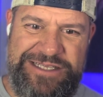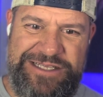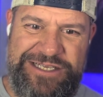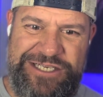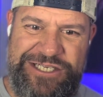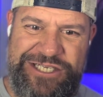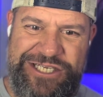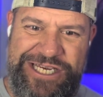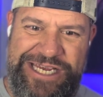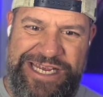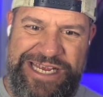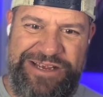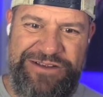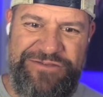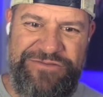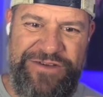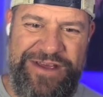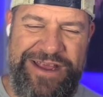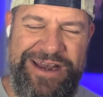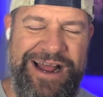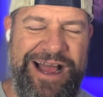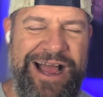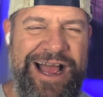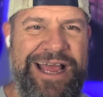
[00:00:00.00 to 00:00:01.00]
the chief
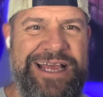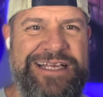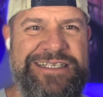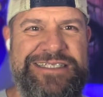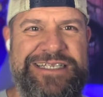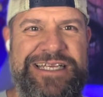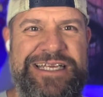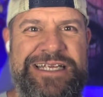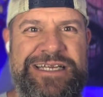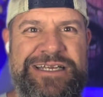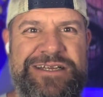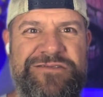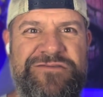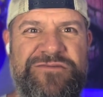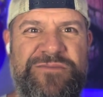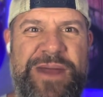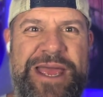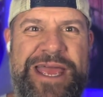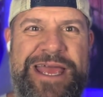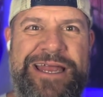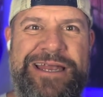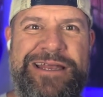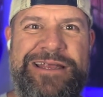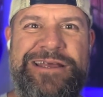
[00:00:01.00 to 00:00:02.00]
and highest end of
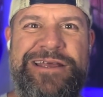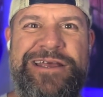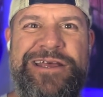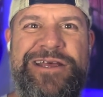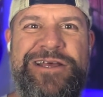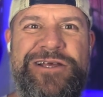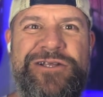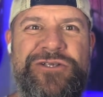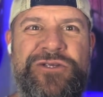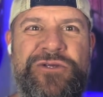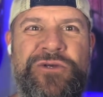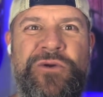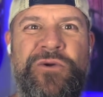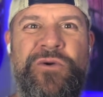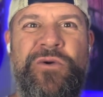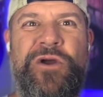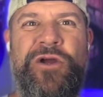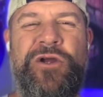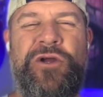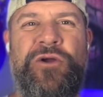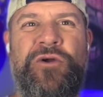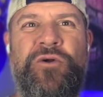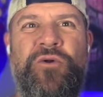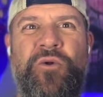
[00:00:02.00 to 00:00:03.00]
man to
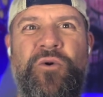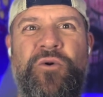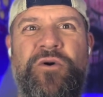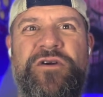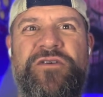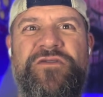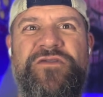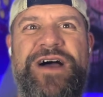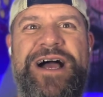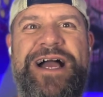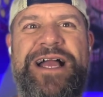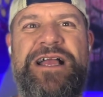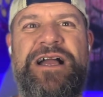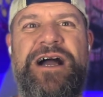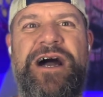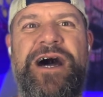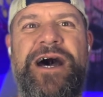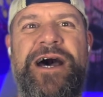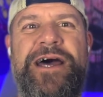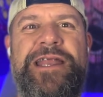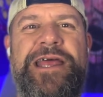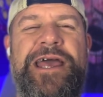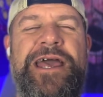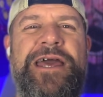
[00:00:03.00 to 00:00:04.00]
glorify
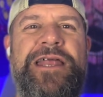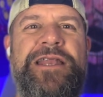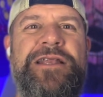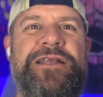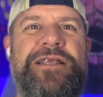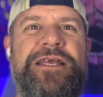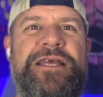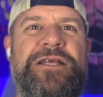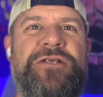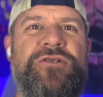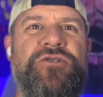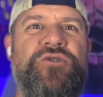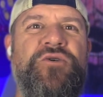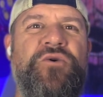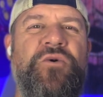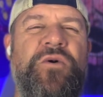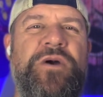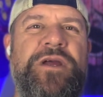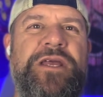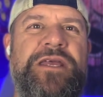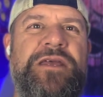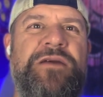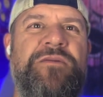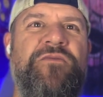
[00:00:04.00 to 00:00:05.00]
God and
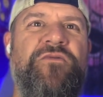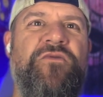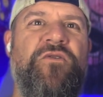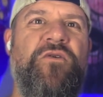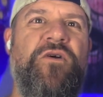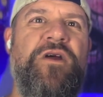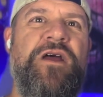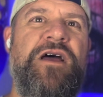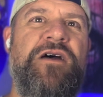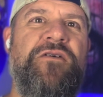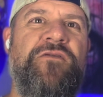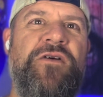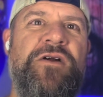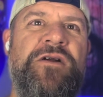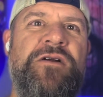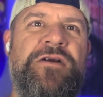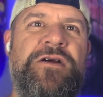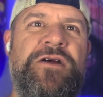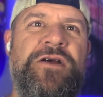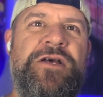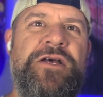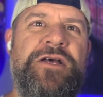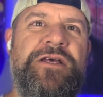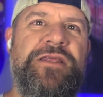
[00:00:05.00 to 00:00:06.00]
enjoy Him forever.
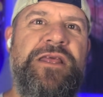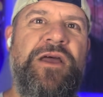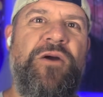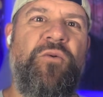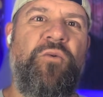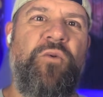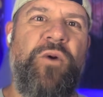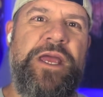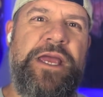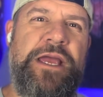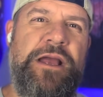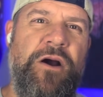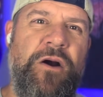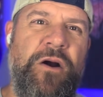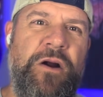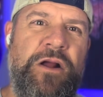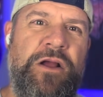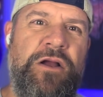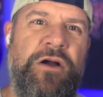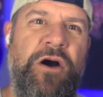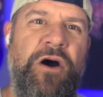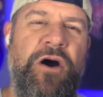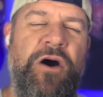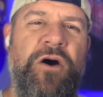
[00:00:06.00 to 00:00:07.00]
That we are
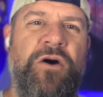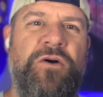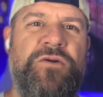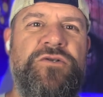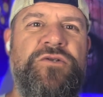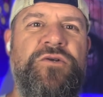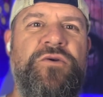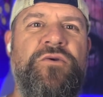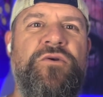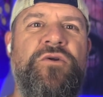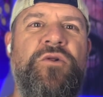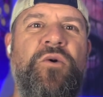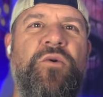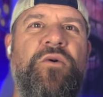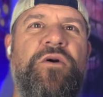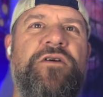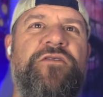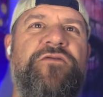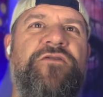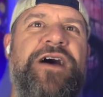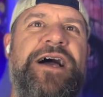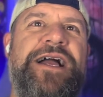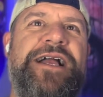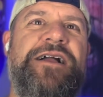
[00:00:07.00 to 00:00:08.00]
called to
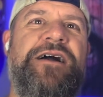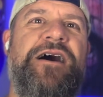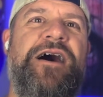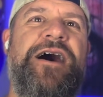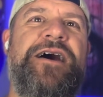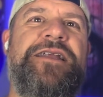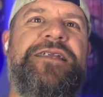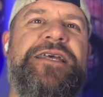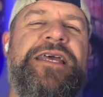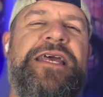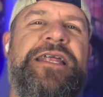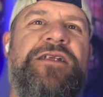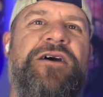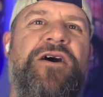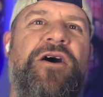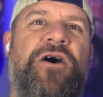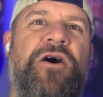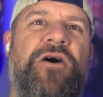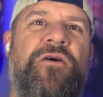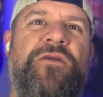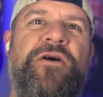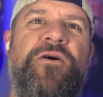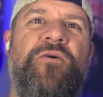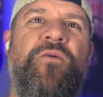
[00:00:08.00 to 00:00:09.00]
glorify God in
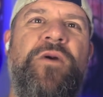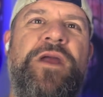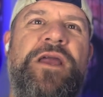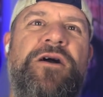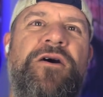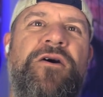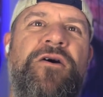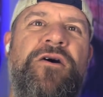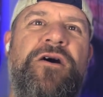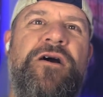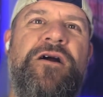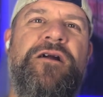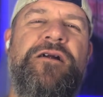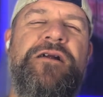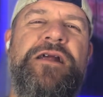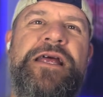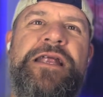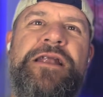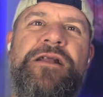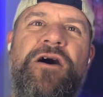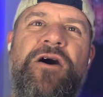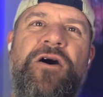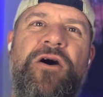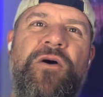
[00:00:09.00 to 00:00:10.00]
all that we are
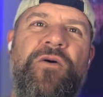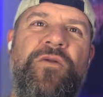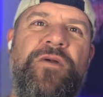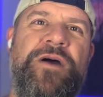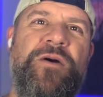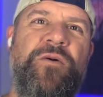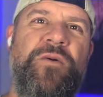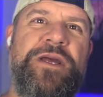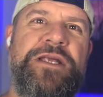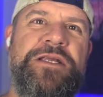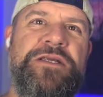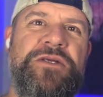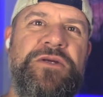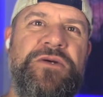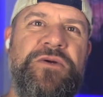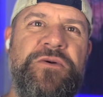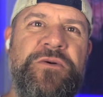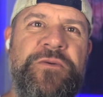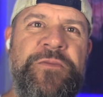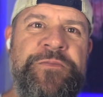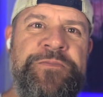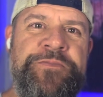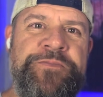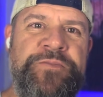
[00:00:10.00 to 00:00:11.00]
and all that we
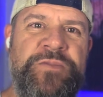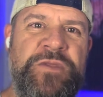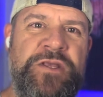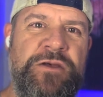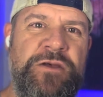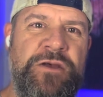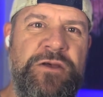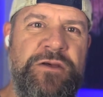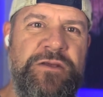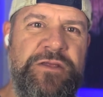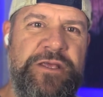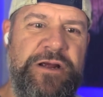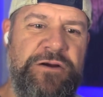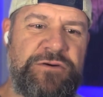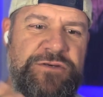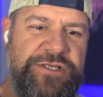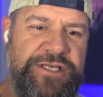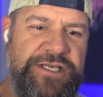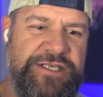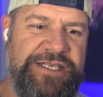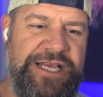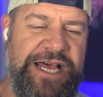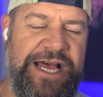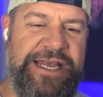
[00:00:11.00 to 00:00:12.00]
do. There was
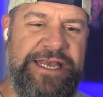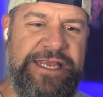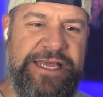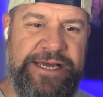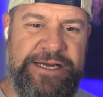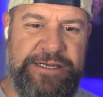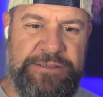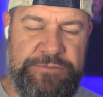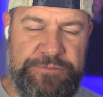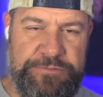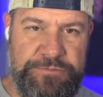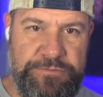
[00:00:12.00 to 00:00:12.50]
this idea